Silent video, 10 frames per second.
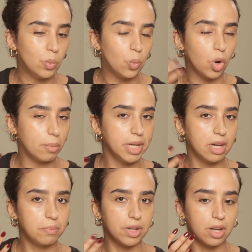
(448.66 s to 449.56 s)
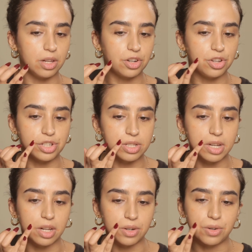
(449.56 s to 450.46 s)
warming up the color, you're just
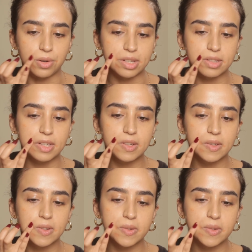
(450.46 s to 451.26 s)
color correcting.